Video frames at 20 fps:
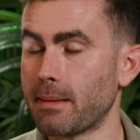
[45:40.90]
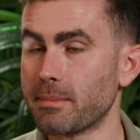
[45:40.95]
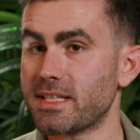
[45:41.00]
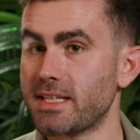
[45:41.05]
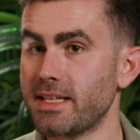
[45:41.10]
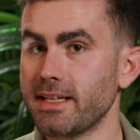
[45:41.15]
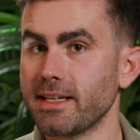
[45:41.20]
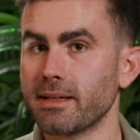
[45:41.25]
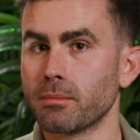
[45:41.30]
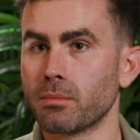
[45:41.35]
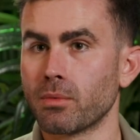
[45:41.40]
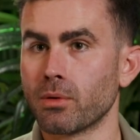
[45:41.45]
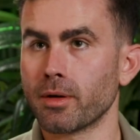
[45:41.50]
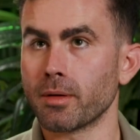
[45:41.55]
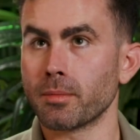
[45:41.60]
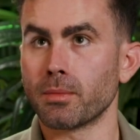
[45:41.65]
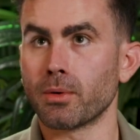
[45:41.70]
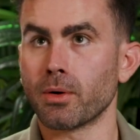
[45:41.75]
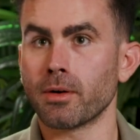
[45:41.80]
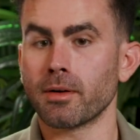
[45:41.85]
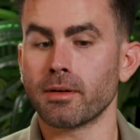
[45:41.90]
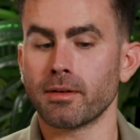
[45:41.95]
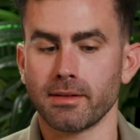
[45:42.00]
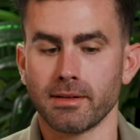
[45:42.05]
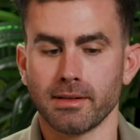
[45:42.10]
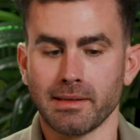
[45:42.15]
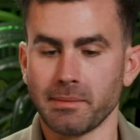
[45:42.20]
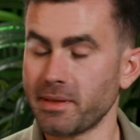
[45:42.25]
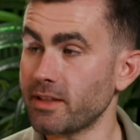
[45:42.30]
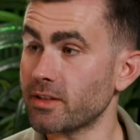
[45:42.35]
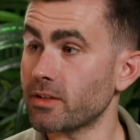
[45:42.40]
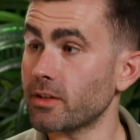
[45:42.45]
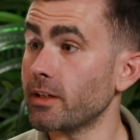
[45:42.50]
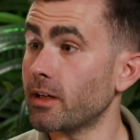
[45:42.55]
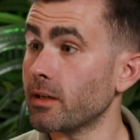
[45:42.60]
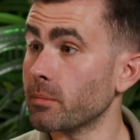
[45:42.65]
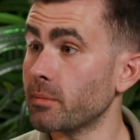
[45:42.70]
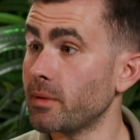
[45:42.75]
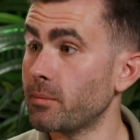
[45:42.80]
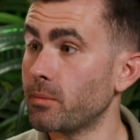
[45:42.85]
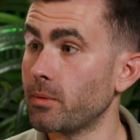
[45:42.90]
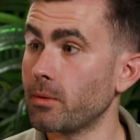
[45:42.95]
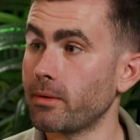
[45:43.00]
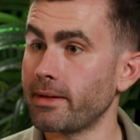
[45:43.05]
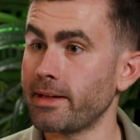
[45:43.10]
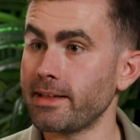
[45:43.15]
I'm seeing it more and more. I mean, these are young people,